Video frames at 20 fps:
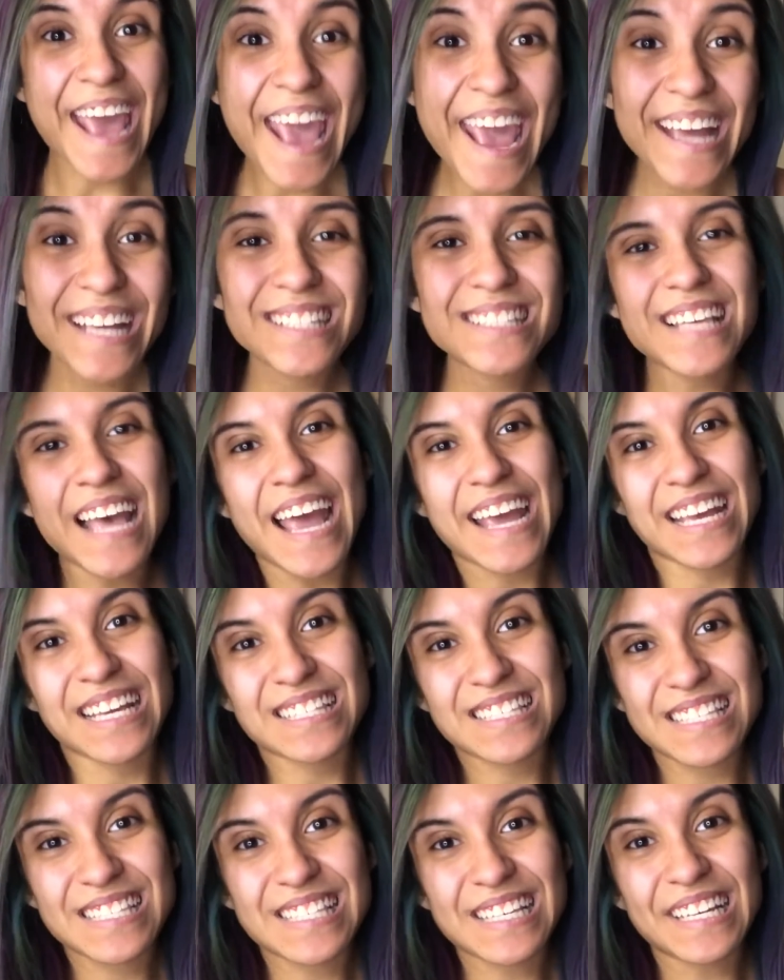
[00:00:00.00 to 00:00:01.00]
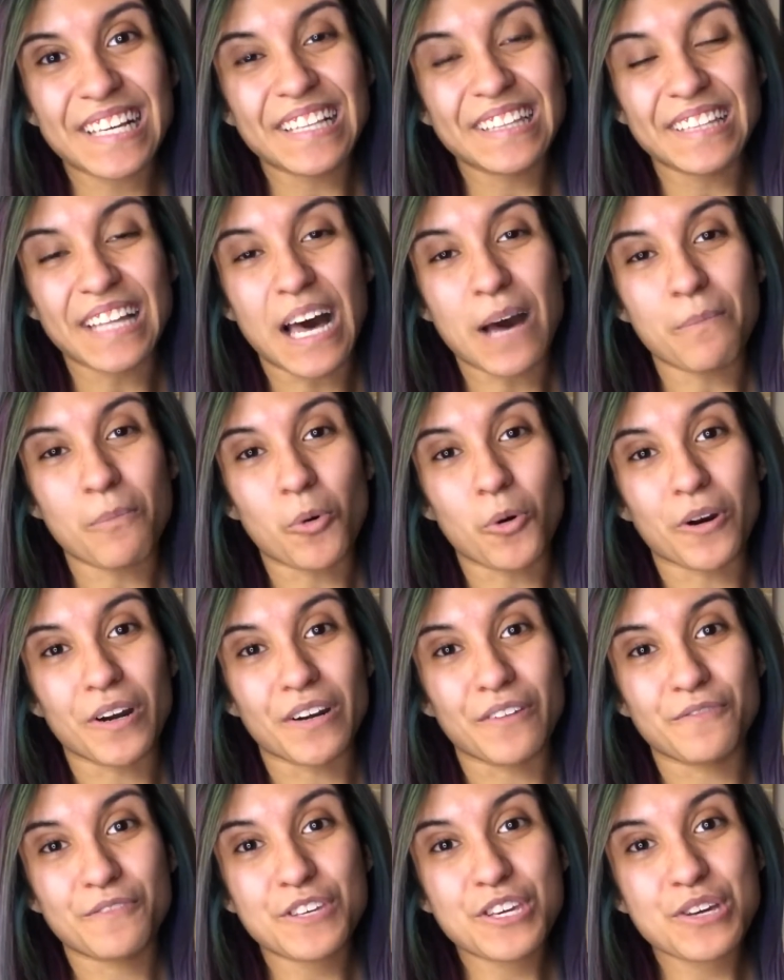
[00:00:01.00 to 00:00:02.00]
And I get to see a lot more
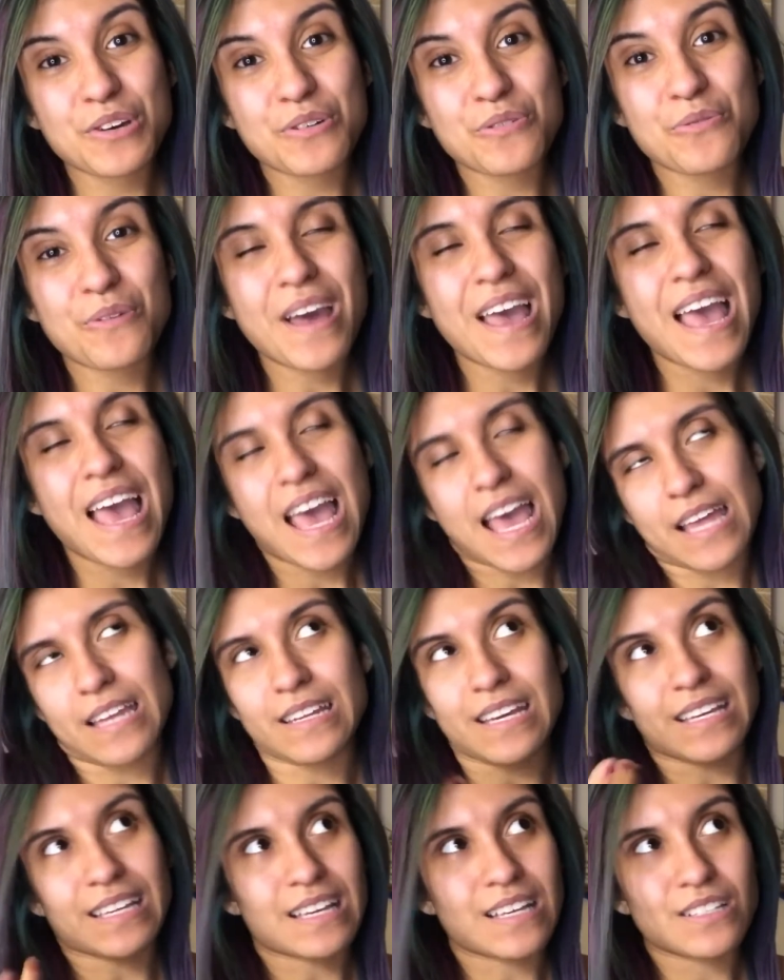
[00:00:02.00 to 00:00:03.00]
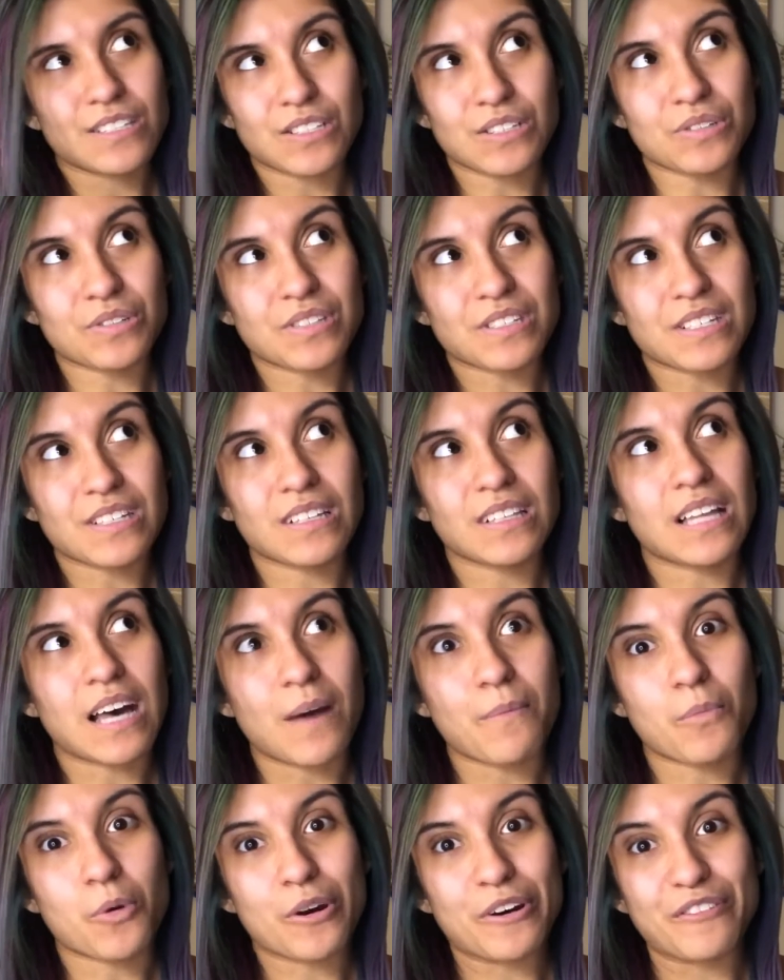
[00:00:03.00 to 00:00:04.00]
of you, and I guess you'll see a
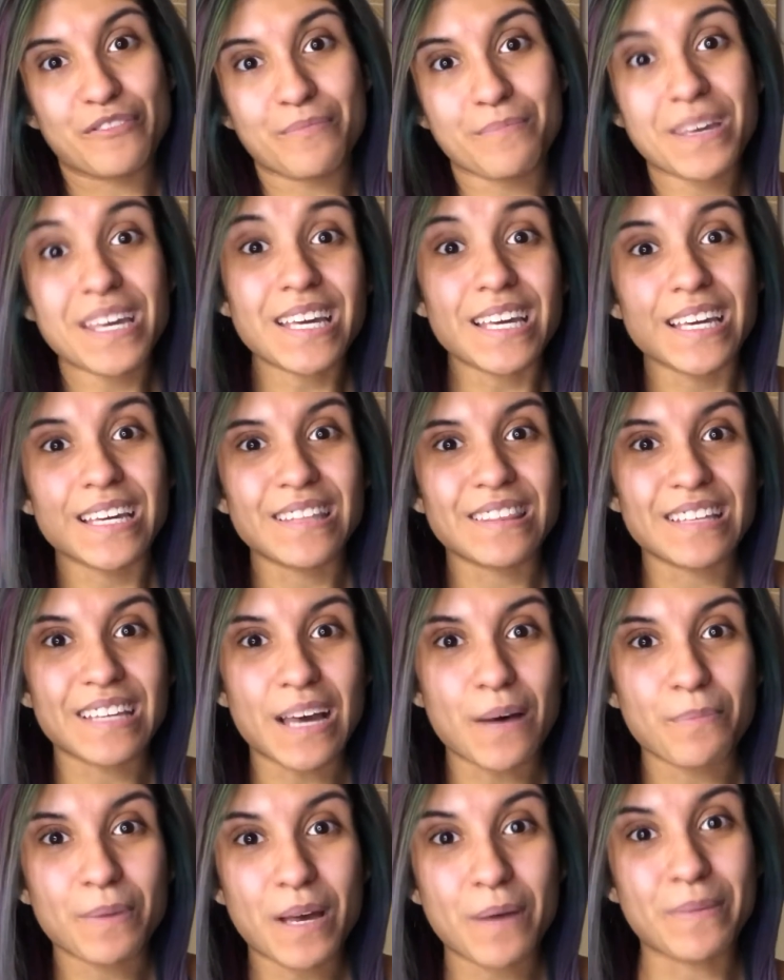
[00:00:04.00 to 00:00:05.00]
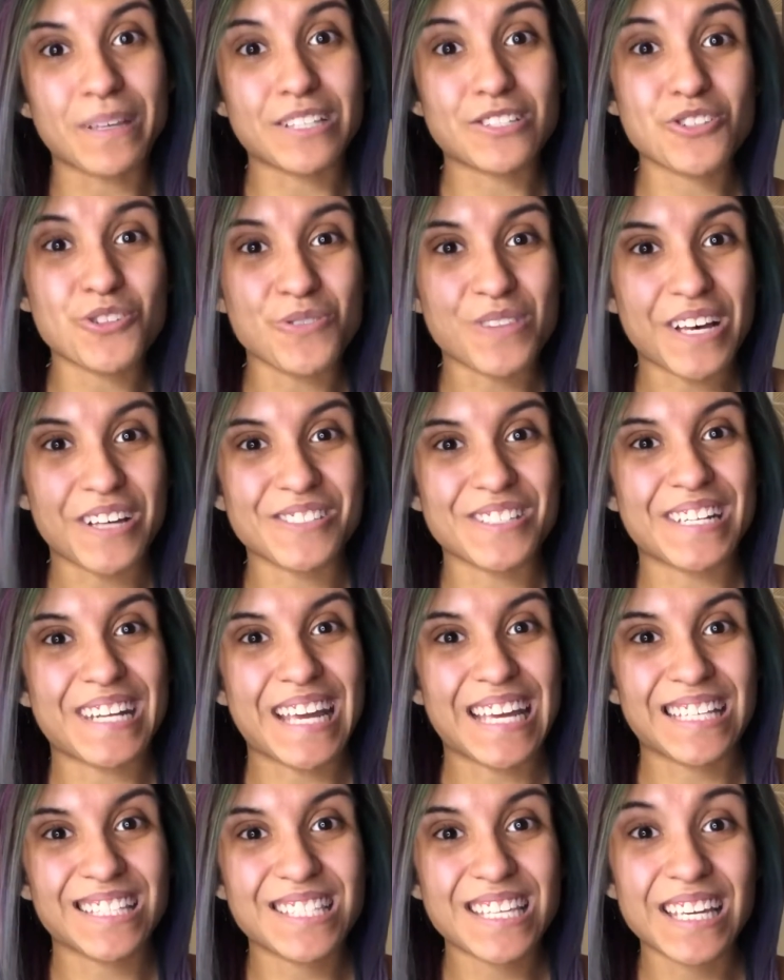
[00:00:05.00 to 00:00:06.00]
lot more of me in the upcoming
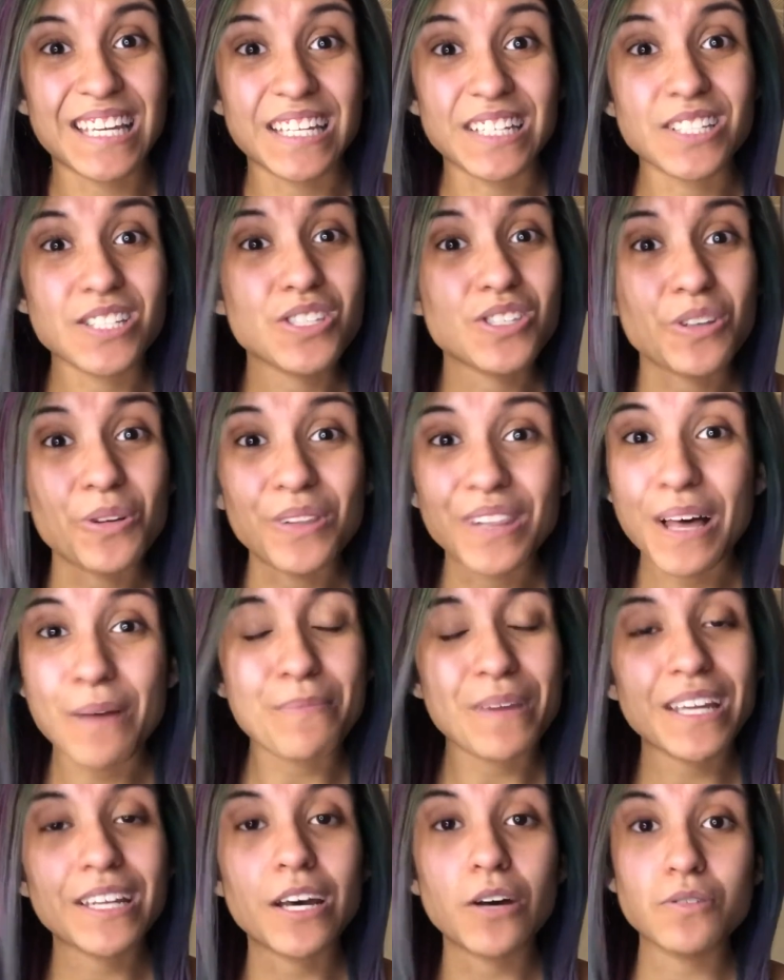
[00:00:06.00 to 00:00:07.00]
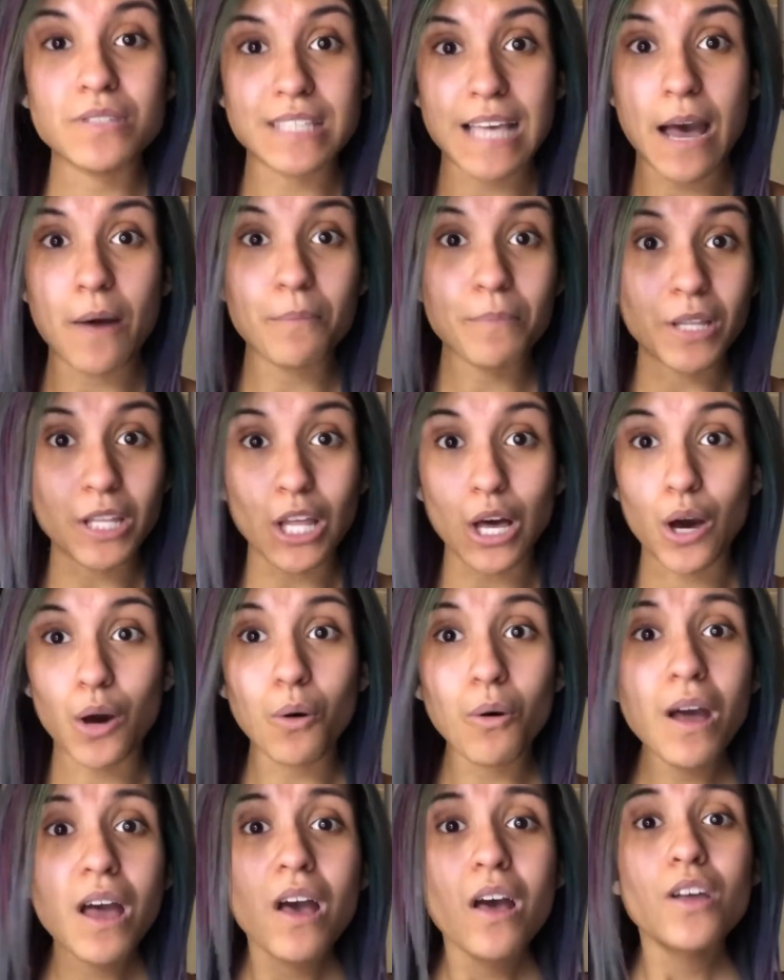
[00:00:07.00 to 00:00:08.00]
2018. So let me know down
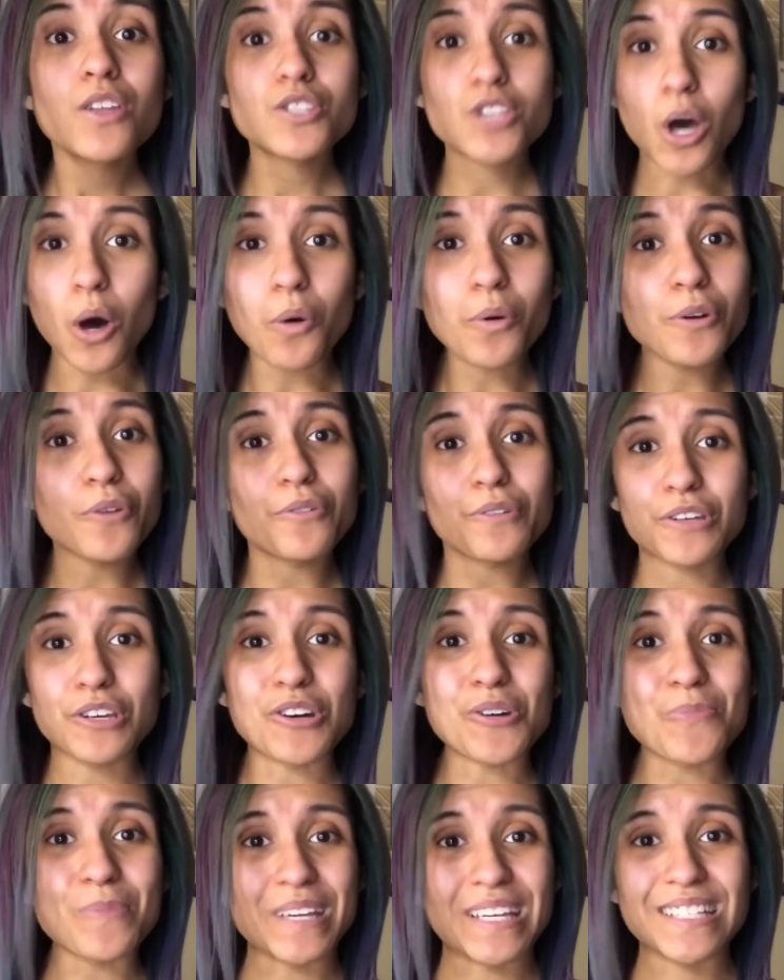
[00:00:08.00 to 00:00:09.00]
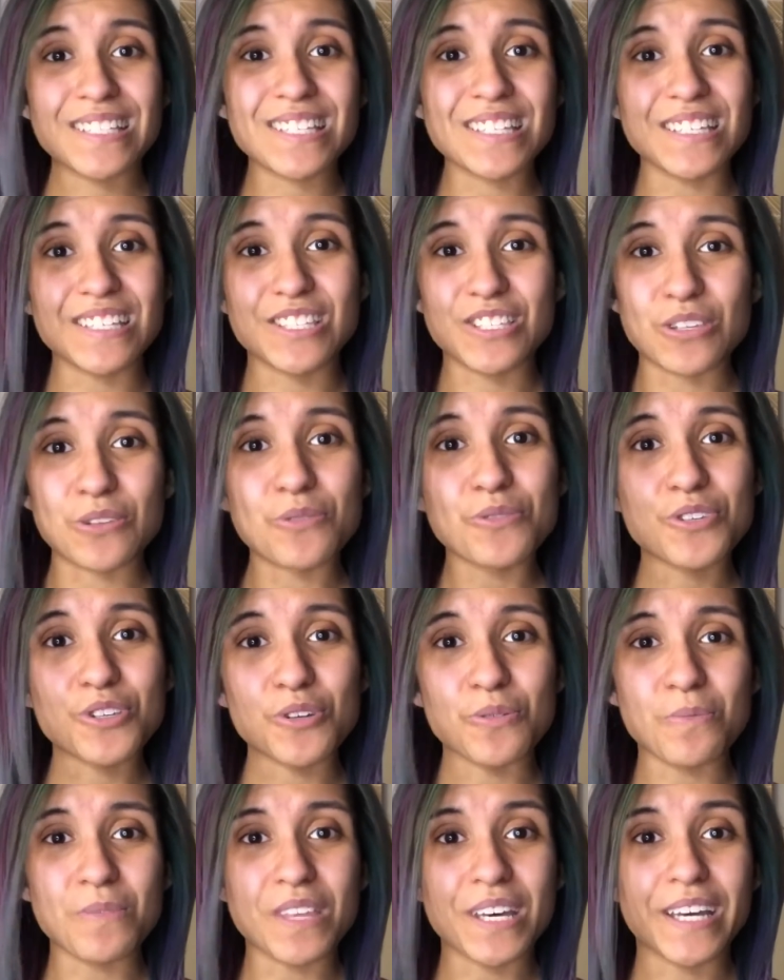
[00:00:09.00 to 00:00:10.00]
below, total newbie to this
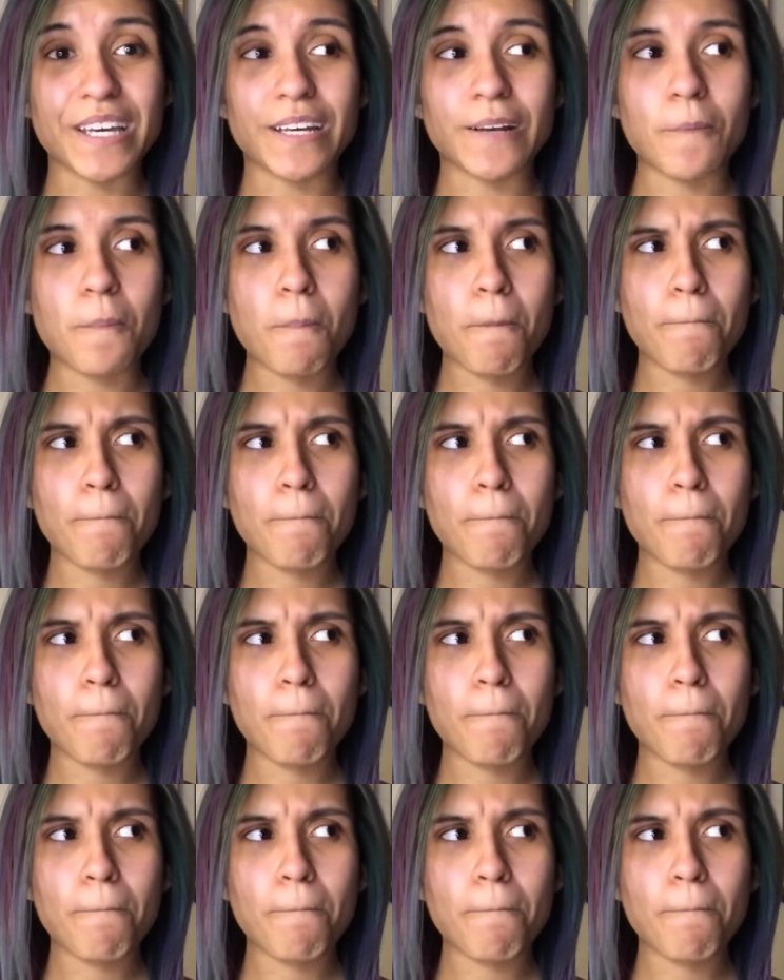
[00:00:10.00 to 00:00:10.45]
YouTube thing,